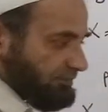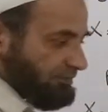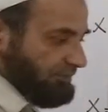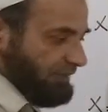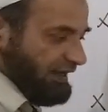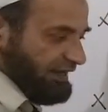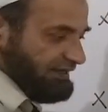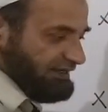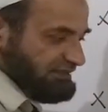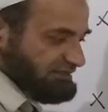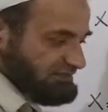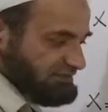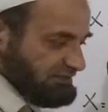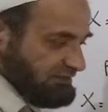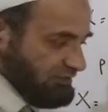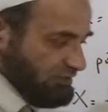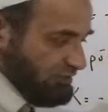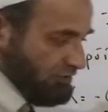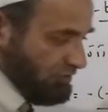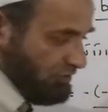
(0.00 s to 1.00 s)
minus
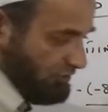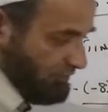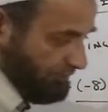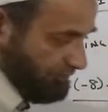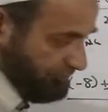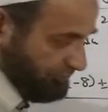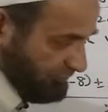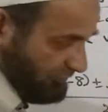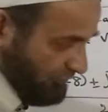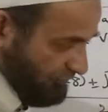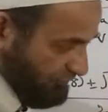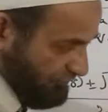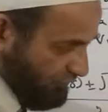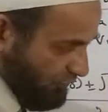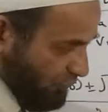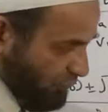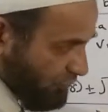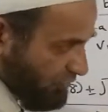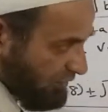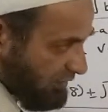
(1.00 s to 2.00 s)

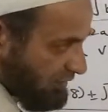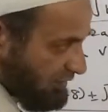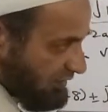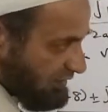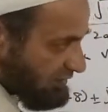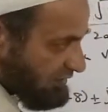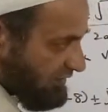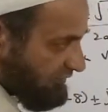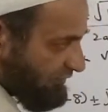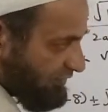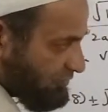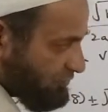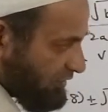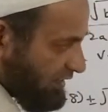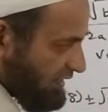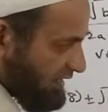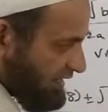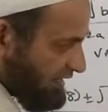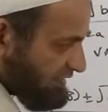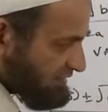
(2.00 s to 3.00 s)
4. The value of
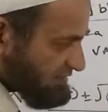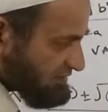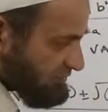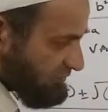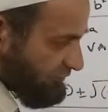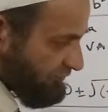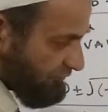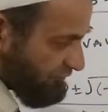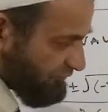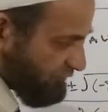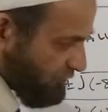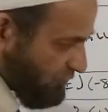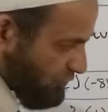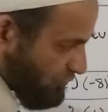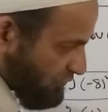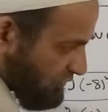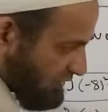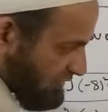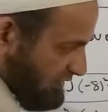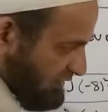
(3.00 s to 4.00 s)
a is
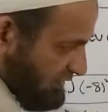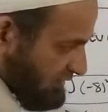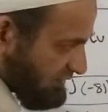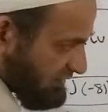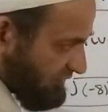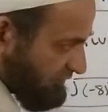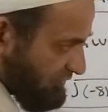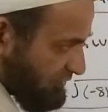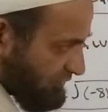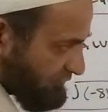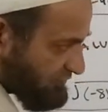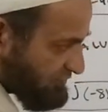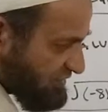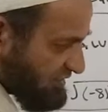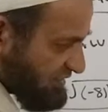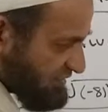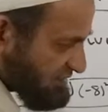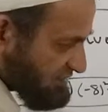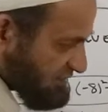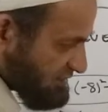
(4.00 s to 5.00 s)
4. The value of
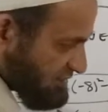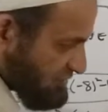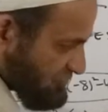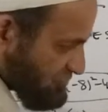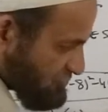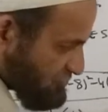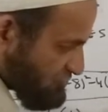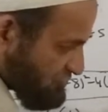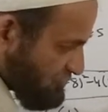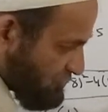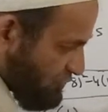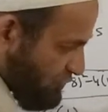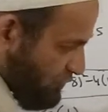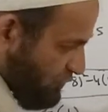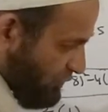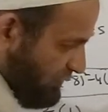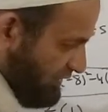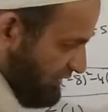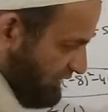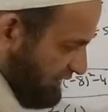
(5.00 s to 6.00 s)
c is
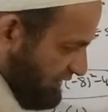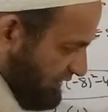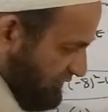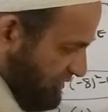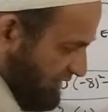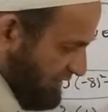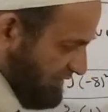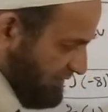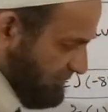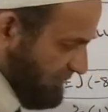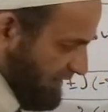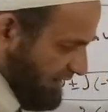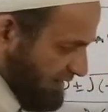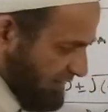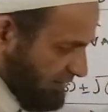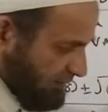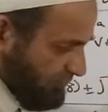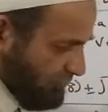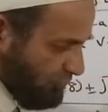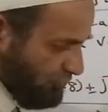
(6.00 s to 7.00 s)
0 divided
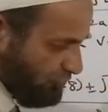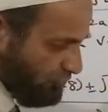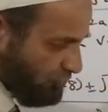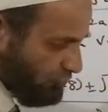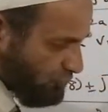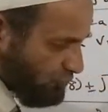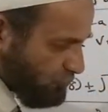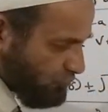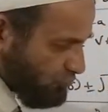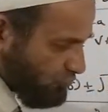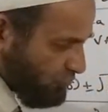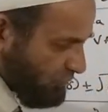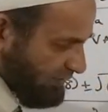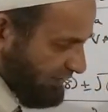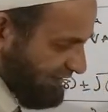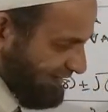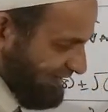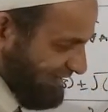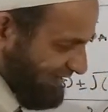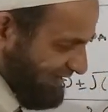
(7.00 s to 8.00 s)
by
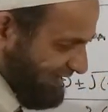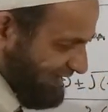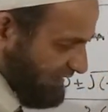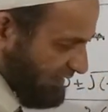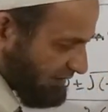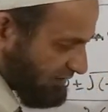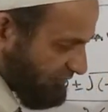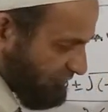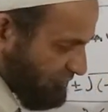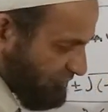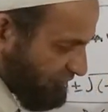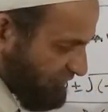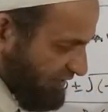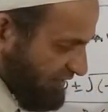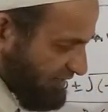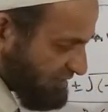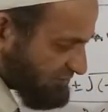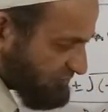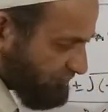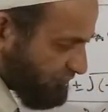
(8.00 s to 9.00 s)
2a. The value of a
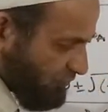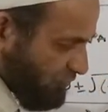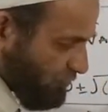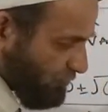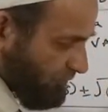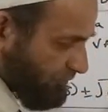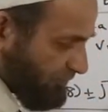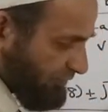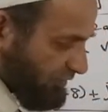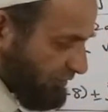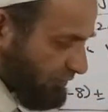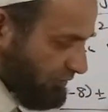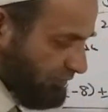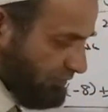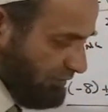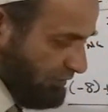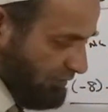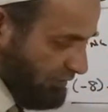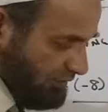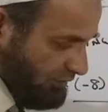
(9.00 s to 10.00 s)
is 4.
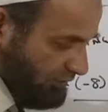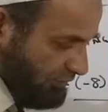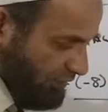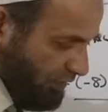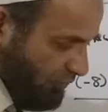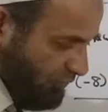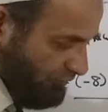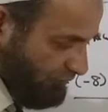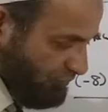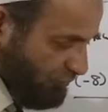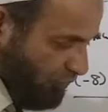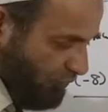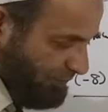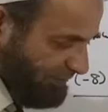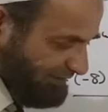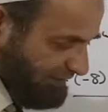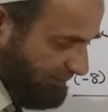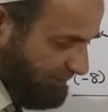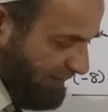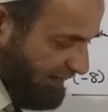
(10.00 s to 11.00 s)
Now we
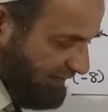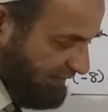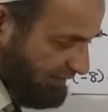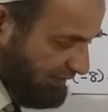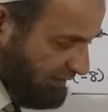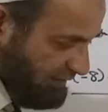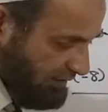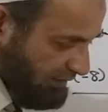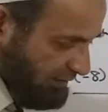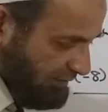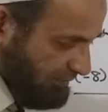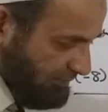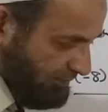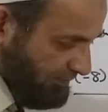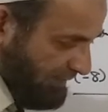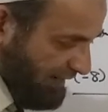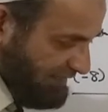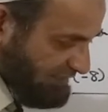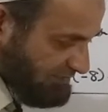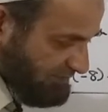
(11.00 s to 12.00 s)
open the bracket.
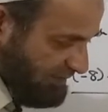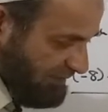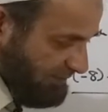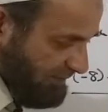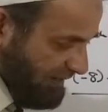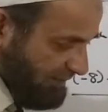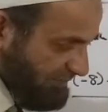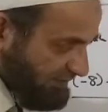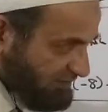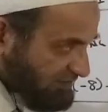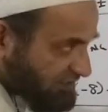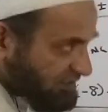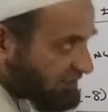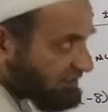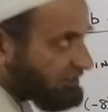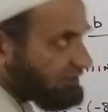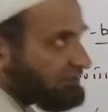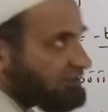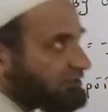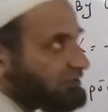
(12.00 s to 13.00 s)
Minus multiplied by
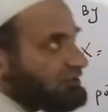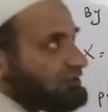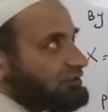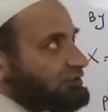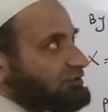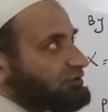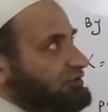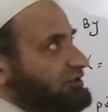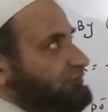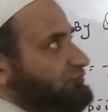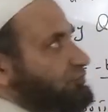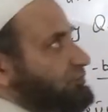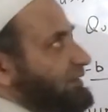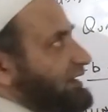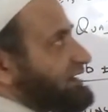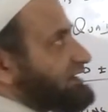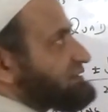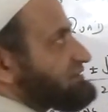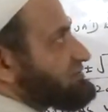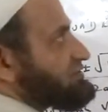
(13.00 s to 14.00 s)
3 give you
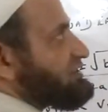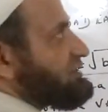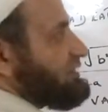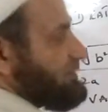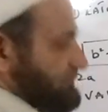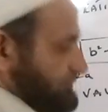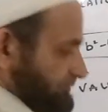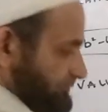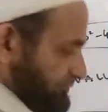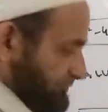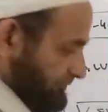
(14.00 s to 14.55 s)
minus 3.